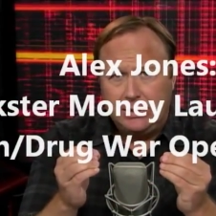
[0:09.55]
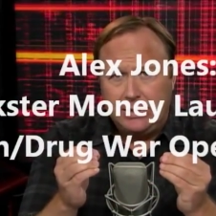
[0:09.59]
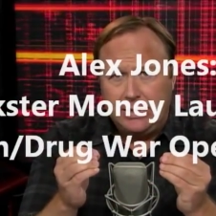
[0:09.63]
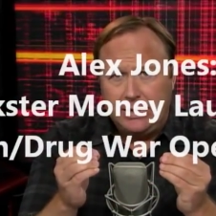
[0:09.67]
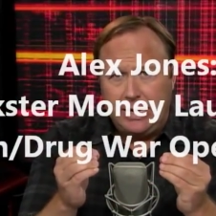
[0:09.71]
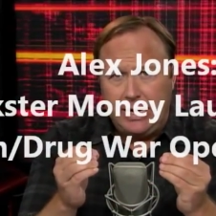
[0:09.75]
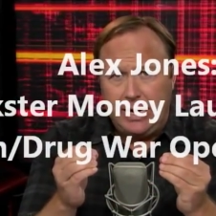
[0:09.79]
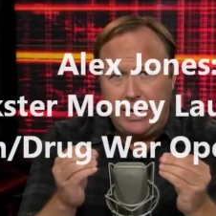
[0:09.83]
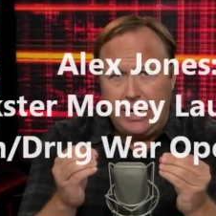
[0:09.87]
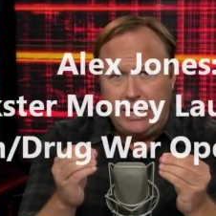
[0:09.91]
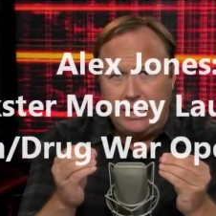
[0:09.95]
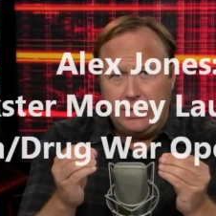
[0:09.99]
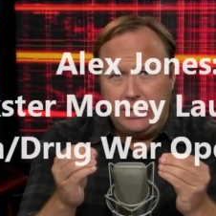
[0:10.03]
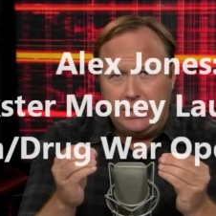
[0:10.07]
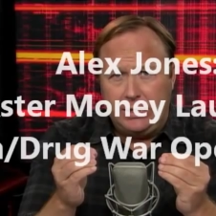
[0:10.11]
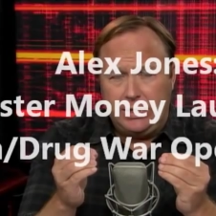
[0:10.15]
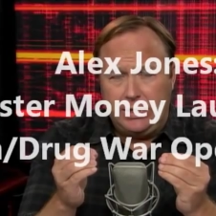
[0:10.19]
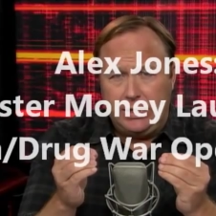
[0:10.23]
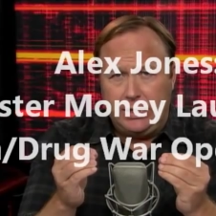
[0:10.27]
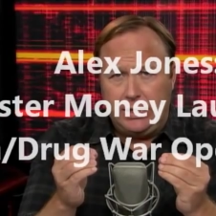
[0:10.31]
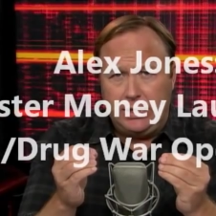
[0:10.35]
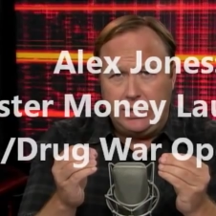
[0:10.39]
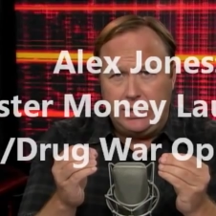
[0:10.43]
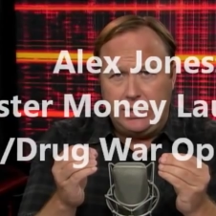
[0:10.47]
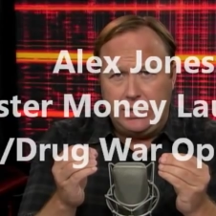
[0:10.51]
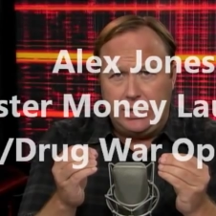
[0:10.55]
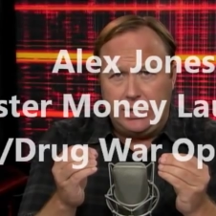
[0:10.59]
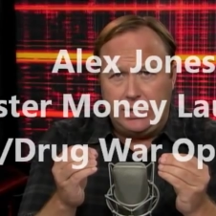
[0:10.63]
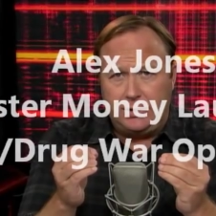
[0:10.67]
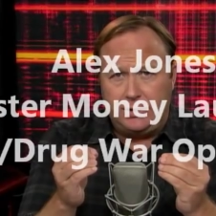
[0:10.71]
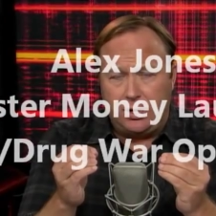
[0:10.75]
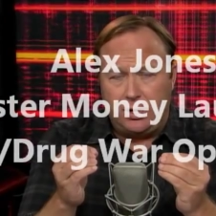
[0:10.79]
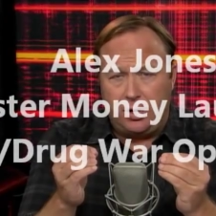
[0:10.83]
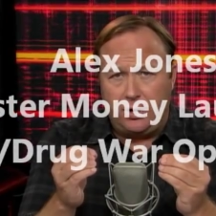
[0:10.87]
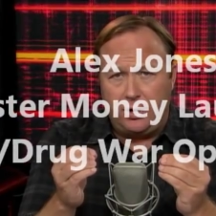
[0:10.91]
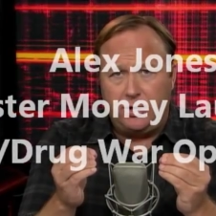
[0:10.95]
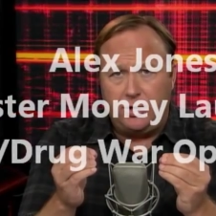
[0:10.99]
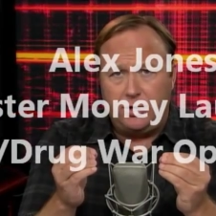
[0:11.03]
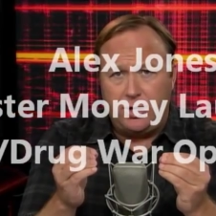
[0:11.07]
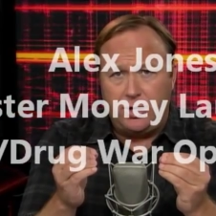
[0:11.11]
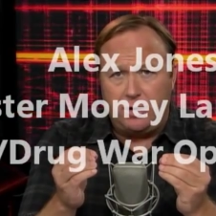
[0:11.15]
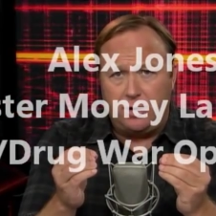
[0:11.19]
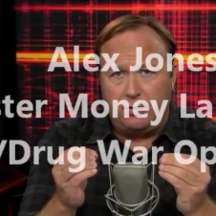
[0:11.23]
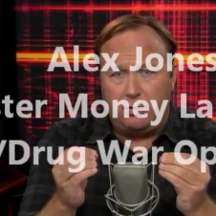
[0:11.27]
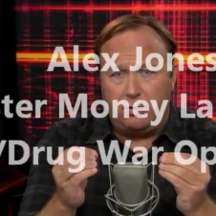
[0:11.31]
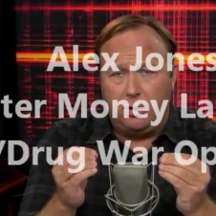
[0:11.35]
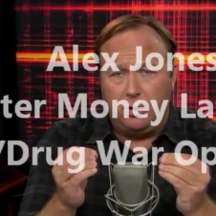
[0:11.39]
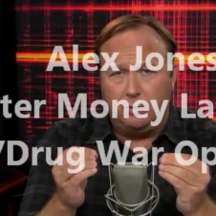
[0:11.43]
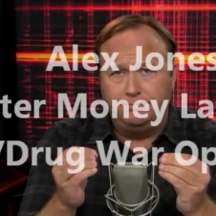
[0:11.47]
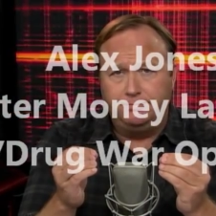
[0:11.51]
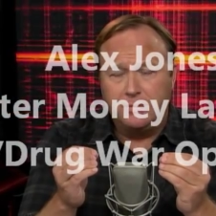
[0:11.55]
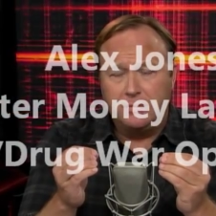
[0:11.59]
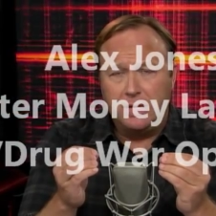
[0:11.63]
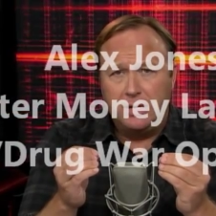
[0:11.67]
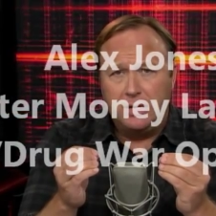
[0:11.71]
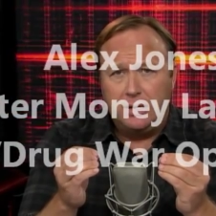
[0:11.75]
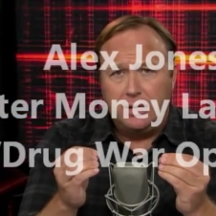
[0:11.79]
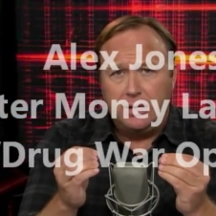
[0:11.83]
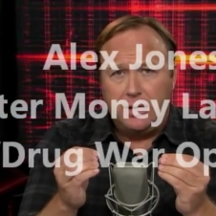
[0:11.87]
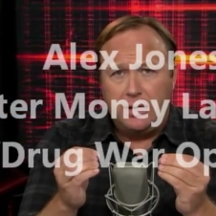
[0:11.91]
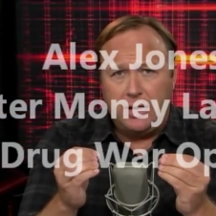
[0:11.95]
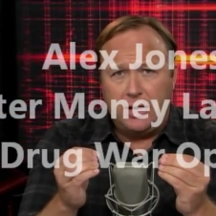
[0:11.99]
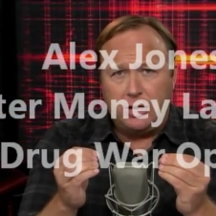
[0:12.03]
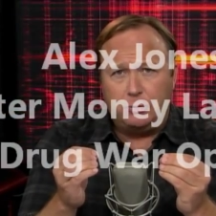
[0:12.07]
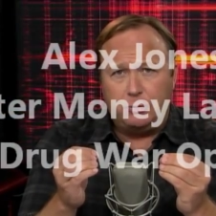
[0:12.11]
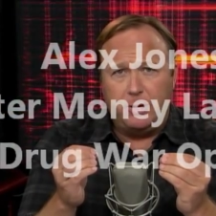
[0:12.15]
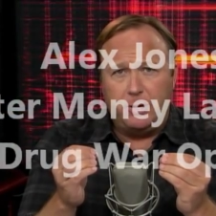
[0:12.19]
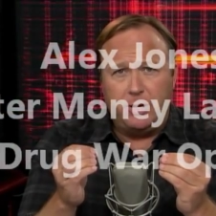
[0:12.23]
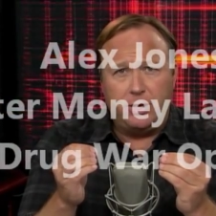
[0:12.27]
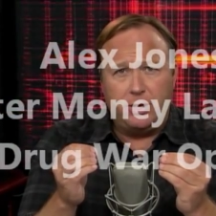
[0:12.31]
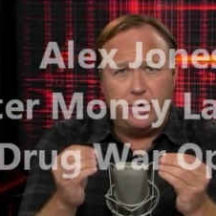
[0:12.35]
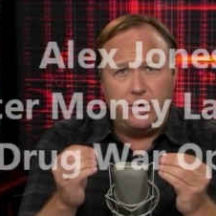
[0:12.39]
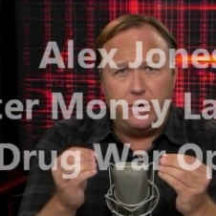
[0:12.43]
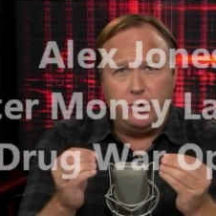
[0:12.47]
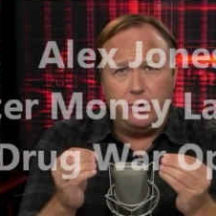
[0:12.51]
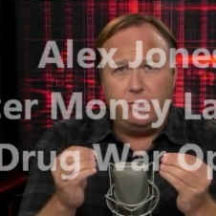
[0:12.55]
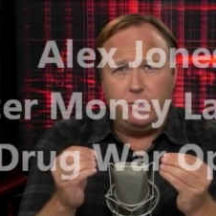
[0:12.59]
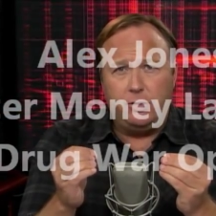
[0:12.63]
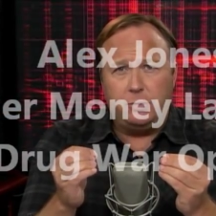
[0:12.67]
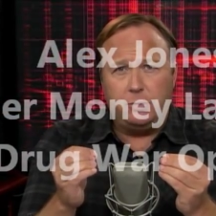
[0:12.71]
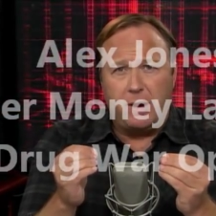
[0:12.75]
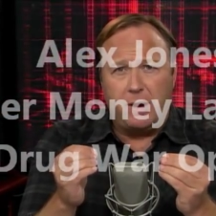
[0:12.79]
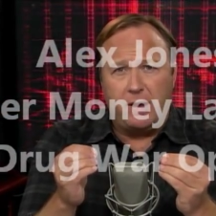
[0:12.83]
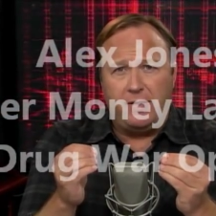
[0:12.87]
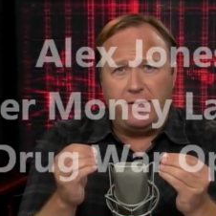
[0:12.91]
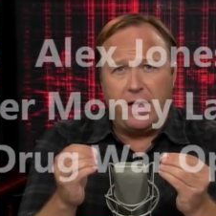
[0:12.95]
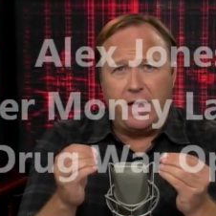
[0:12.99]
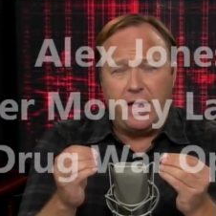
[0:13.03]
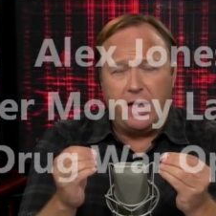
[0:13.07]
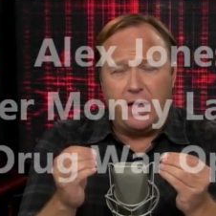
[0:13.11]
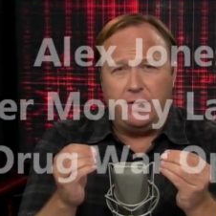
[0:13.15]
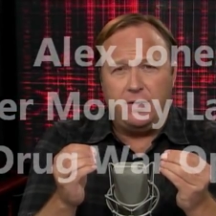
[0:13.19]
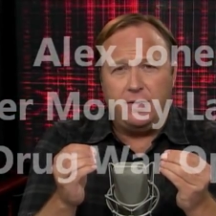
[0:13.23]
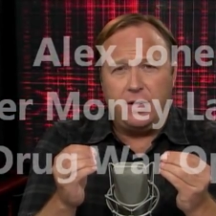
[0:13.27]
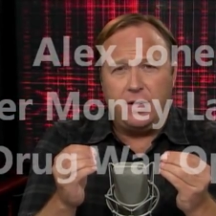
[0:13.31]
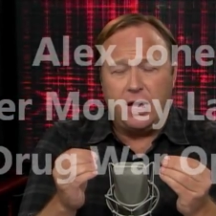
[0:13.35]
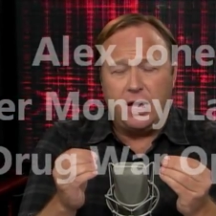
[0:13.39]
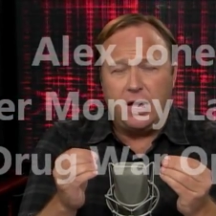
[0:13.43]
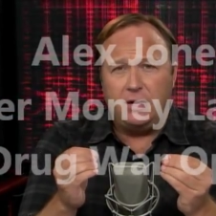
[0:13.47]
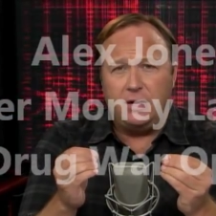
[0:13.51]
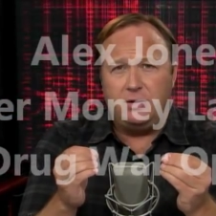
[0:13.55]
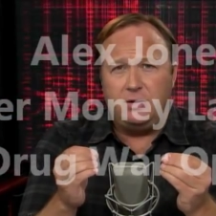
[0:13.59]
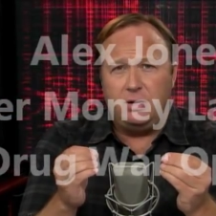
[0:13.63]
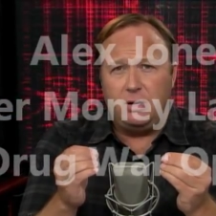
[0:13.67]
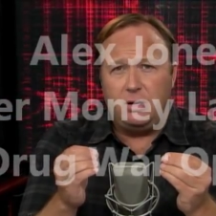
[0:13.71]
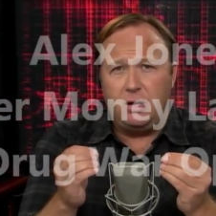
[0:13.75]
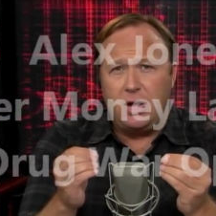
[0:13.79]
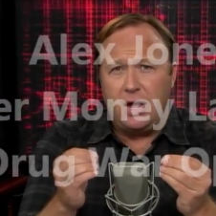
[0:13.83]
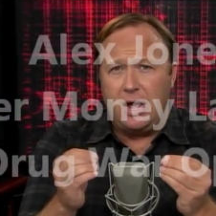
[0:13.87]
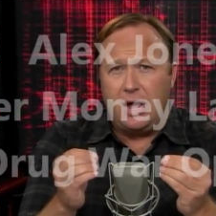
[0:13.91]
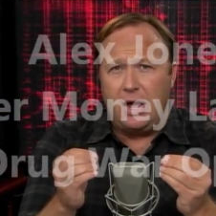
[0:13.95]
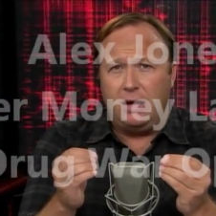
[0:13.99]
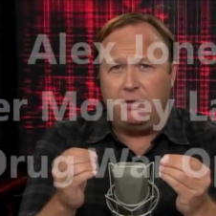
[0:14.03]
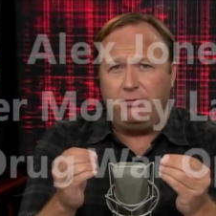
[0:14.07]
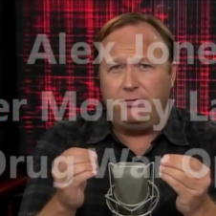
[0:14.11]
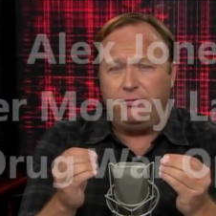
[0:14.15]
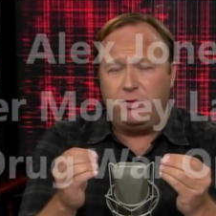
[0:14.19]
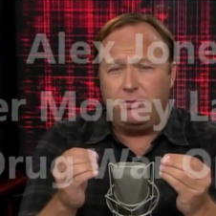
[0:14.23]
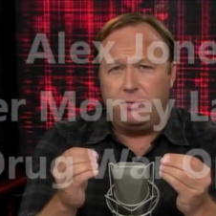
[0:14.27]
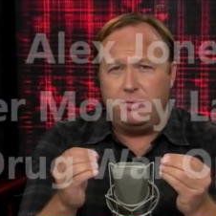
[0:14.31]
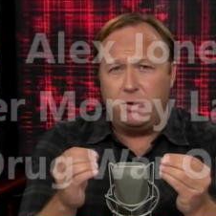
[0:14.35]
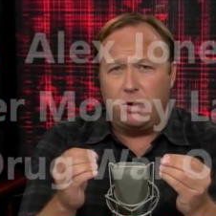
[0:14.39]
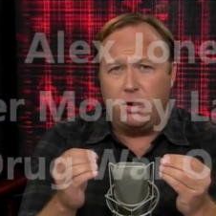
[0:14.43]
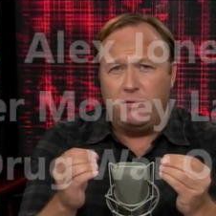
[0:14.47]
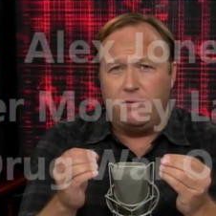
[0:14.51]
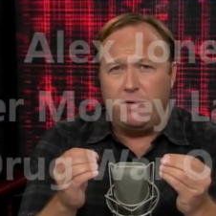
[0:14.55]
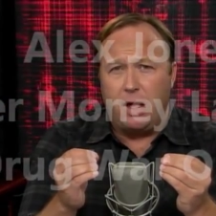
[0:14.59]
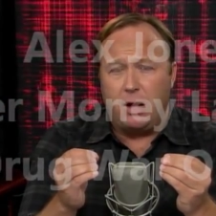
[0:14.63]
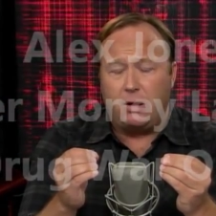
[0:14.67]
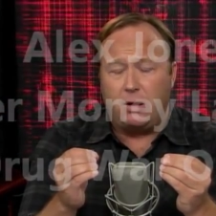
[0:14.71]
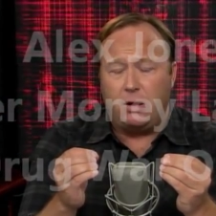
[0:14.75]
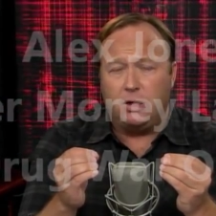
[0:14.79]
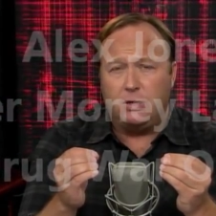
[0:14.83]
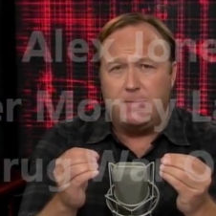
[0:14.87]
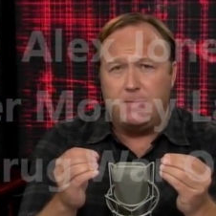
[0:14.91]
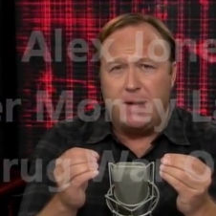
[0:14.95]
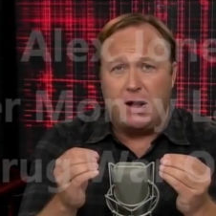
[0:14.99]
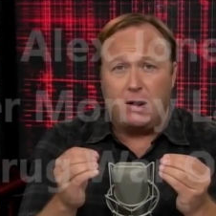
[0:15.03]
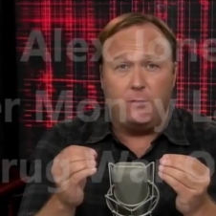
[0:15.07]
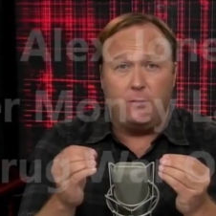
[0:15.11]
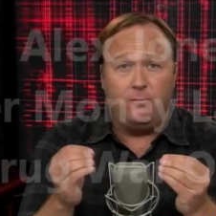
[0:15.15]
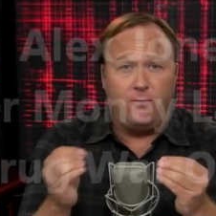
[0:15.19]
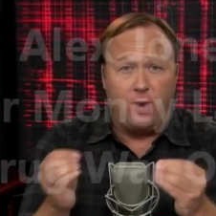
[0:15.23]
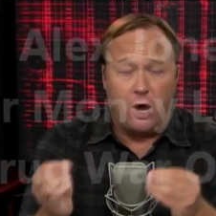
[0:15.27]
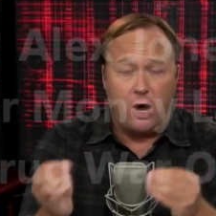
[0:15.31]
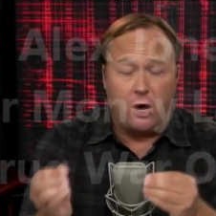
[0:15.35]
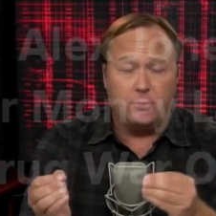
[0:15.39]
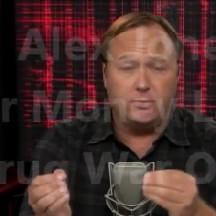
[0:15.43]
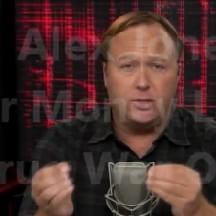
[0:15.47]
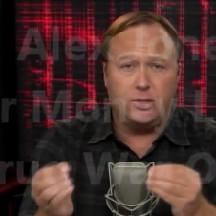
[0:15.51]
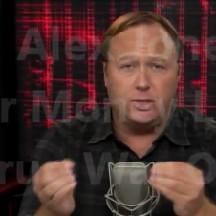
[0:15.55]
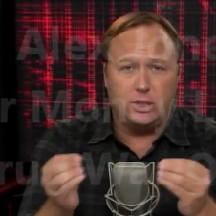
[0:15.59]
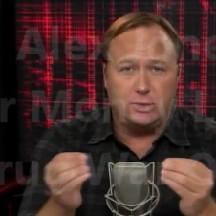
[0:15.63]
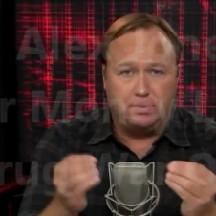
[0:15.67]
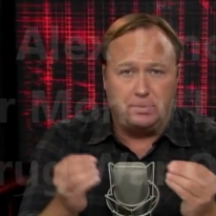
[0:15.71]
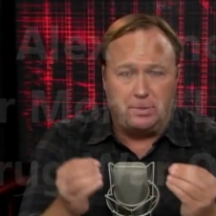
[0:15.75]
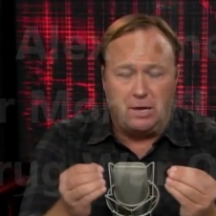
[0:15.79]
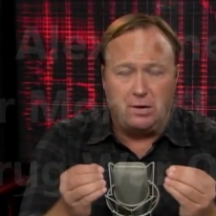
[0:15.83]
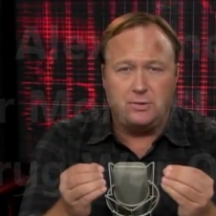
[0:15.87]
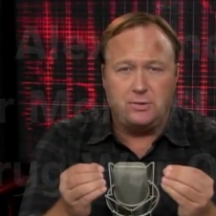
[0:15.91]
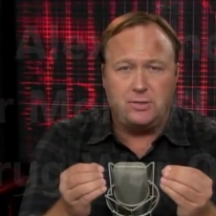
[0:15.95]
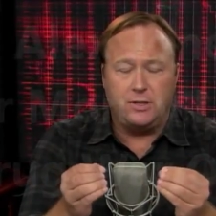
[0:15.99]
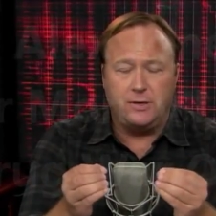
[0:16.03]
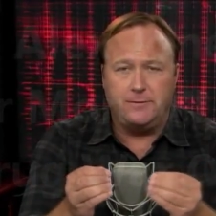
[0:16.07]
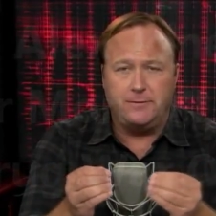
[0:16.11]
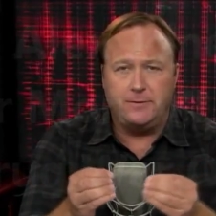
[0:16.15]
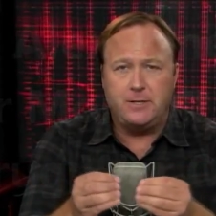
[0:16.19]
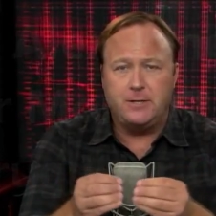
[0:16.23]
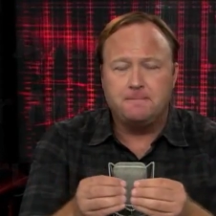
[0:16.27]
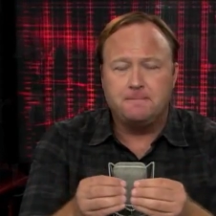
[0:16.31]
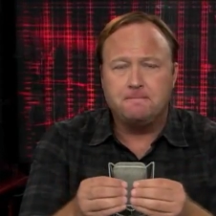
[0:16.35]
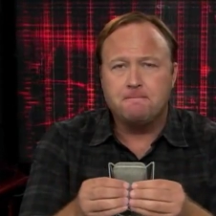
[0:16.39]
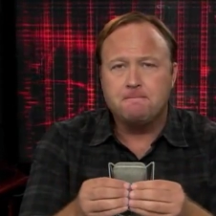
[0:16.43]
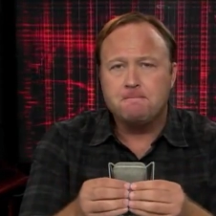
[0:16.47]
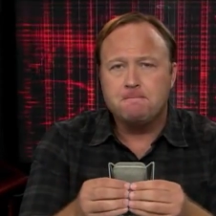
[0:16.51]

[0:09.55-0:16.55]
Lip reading: And the attorney general has been accused by the head of the ATF, the Bureau of Alcohol, Tobacco, Firearms, and Explosives,